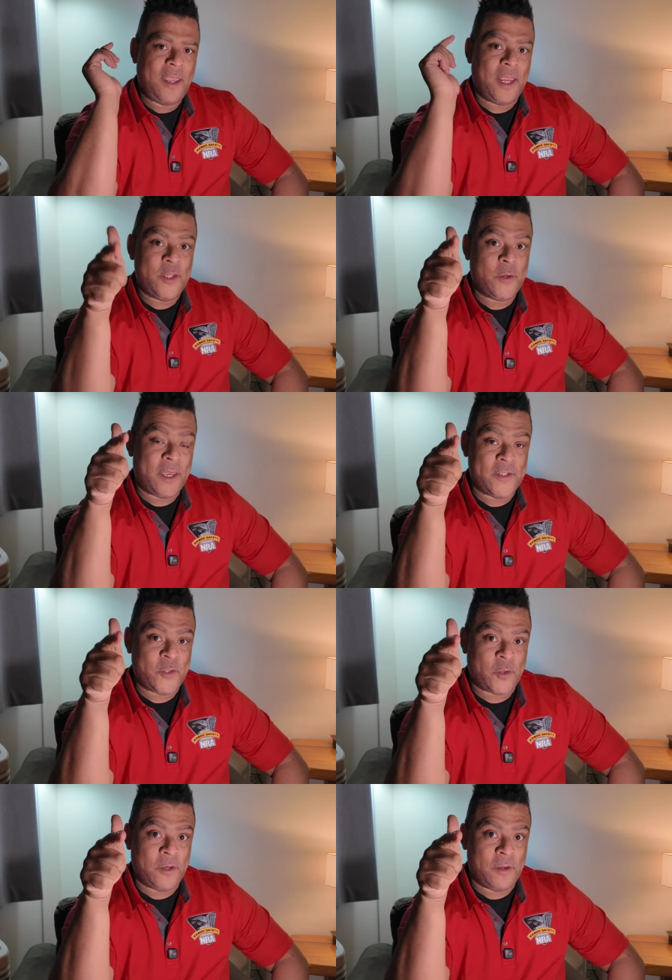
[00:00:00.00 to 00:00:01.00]
and you
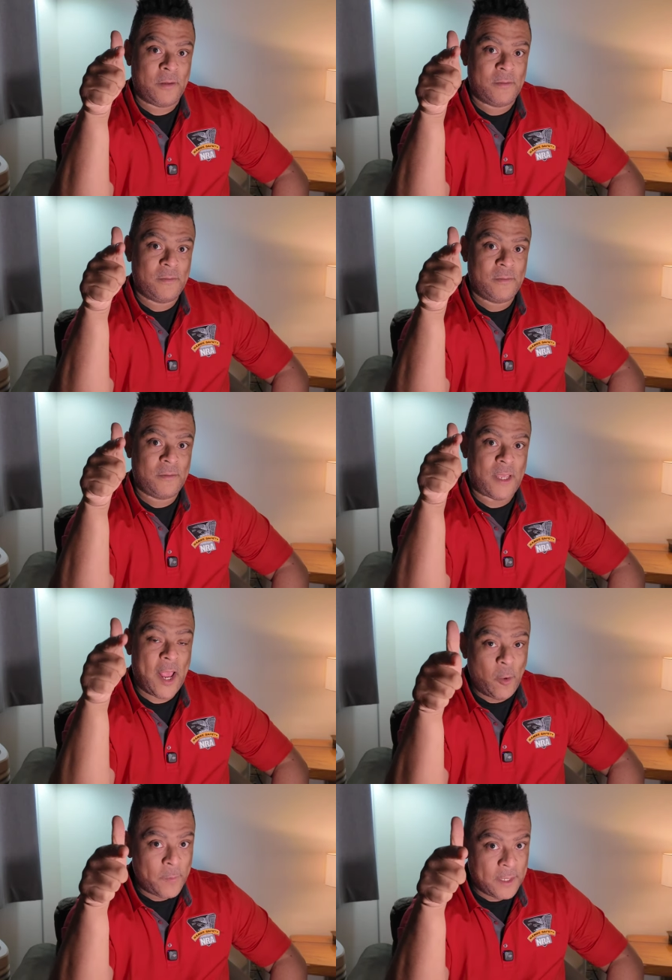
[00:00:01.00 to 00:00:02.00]
guys are gonna
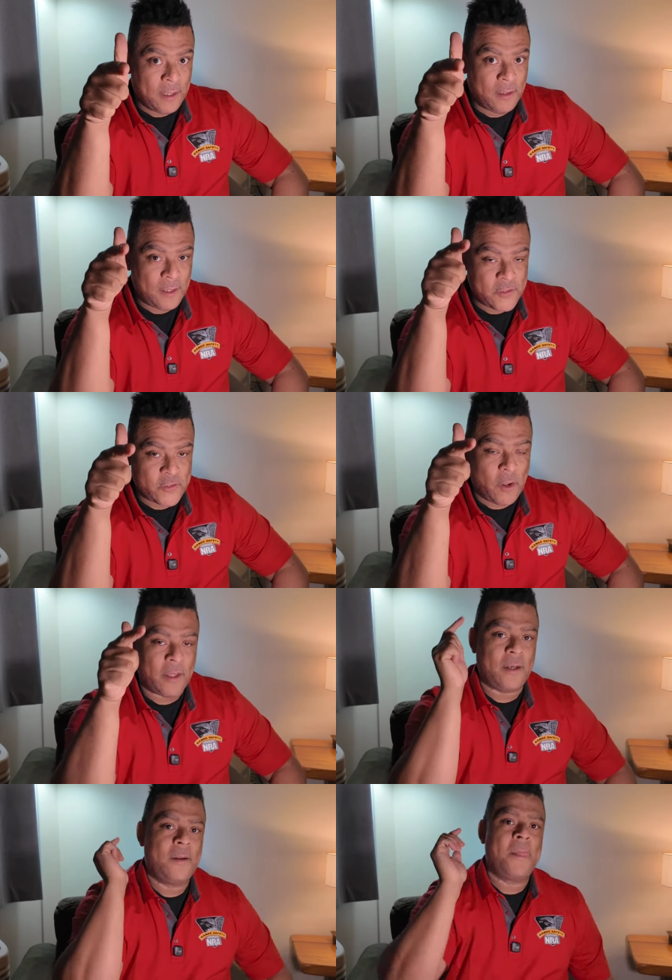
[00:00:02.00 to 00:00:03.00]
help me
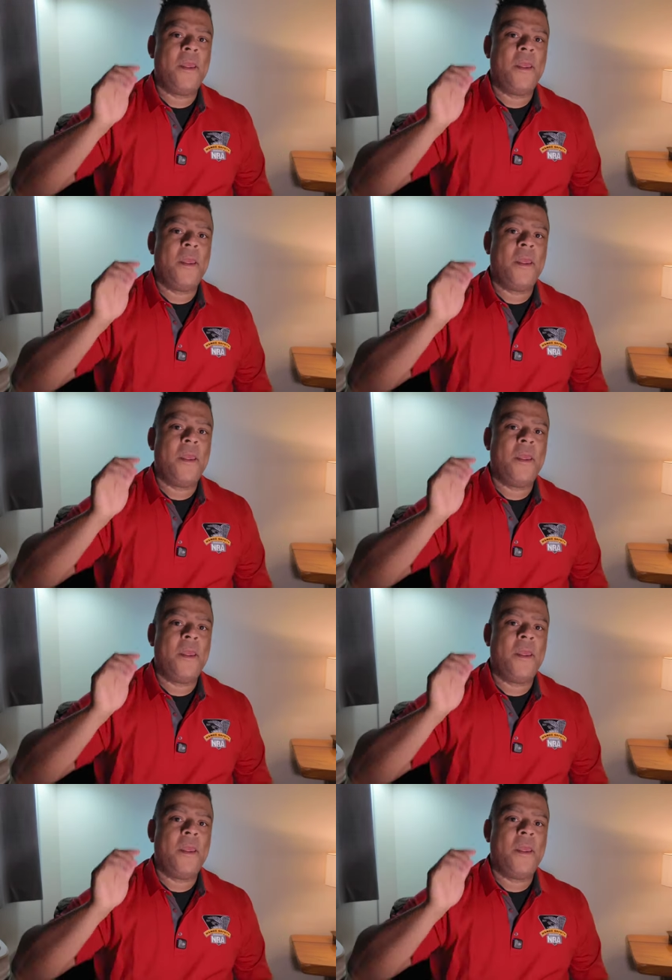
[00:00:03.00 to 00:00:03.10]
install it.